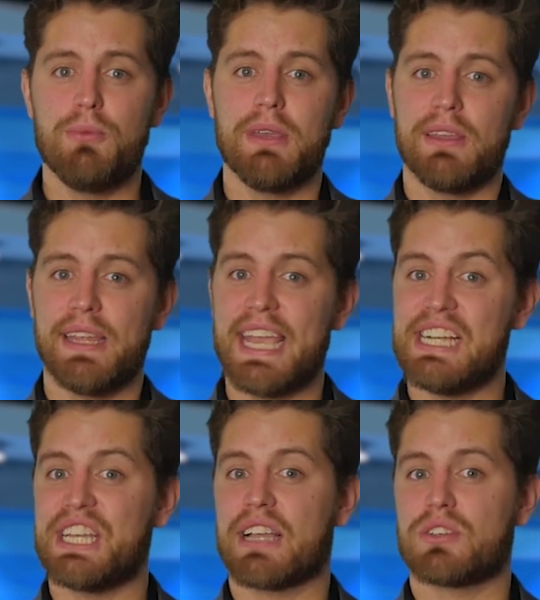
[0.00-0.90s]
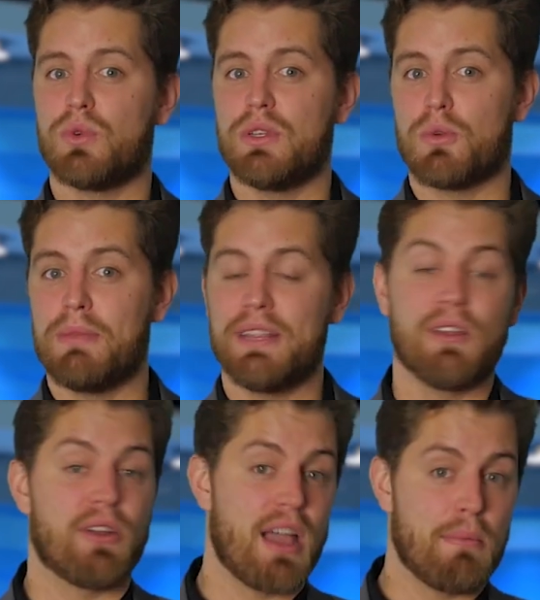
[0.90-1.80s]
million AGX coins were minted
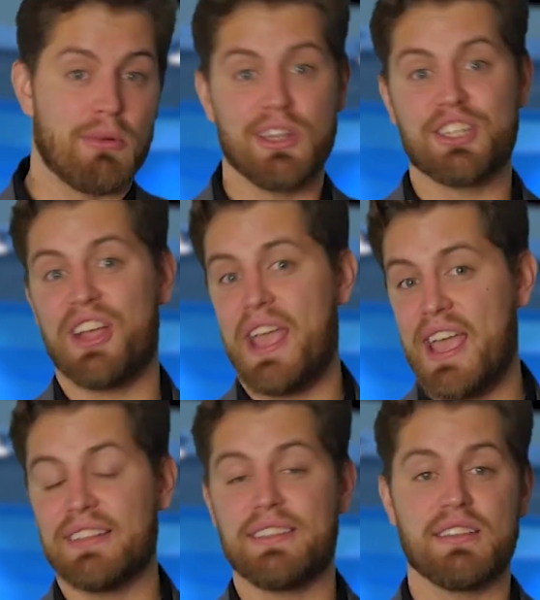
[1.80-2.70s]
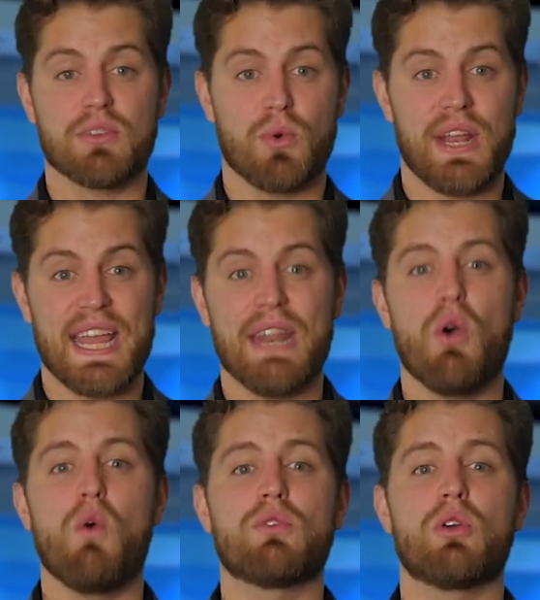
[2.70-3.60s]
on Hyperledger and Syscoin, and
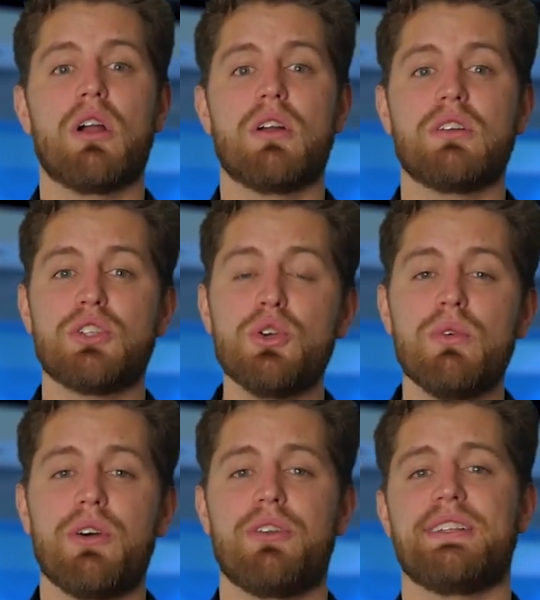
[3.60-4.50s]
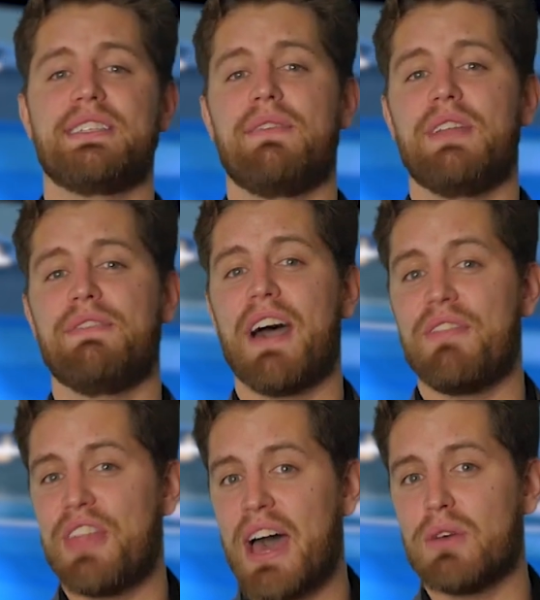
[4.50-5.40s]
over
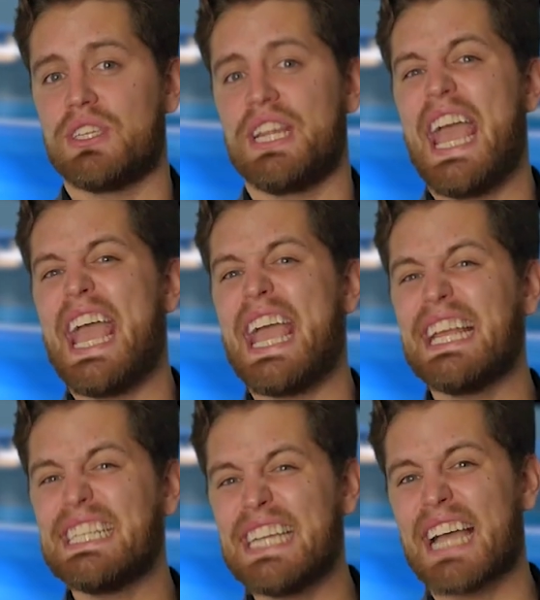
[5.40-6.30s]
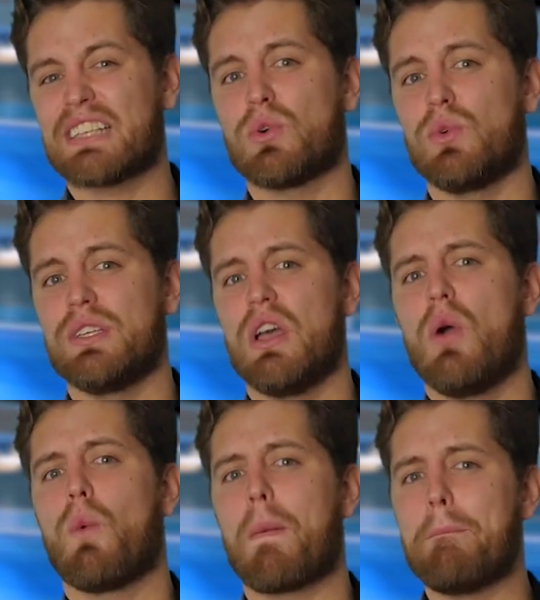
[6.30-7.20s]
275,000 AGX coins
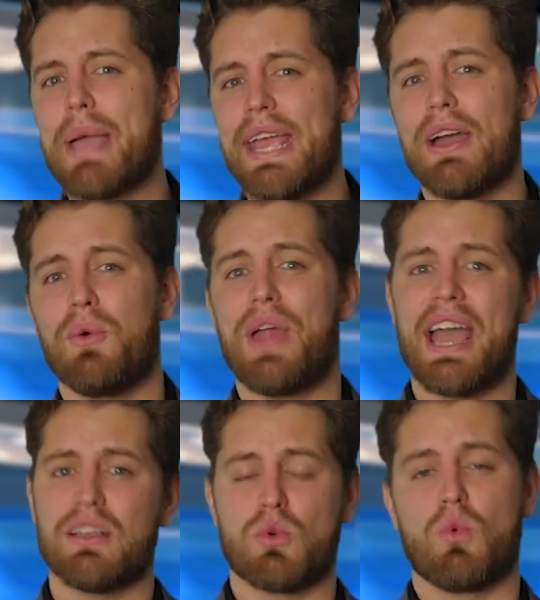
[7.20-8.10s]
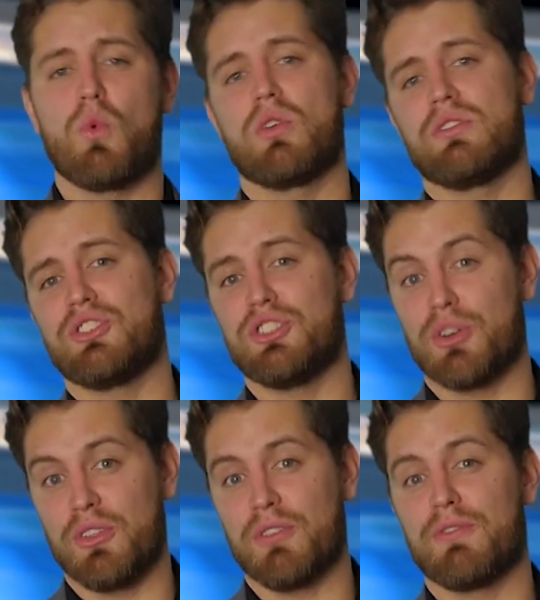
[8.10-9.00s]
were paid out as rewards
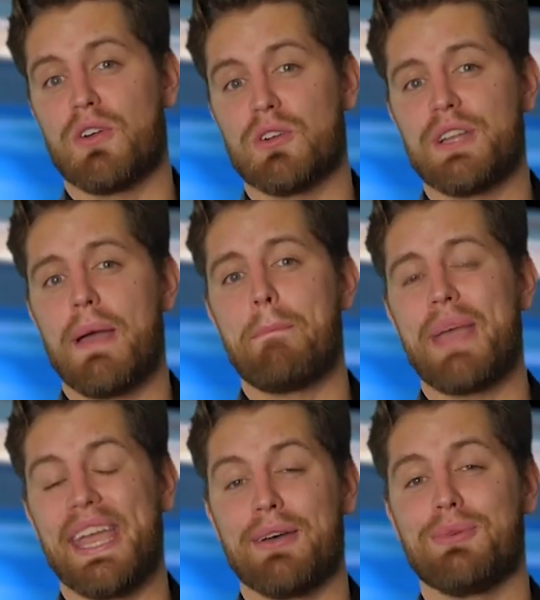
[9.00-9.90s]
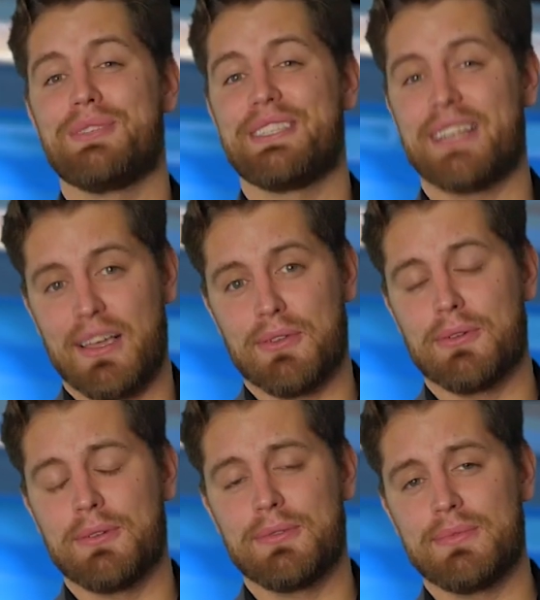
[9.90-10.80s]
during the first payout cycle.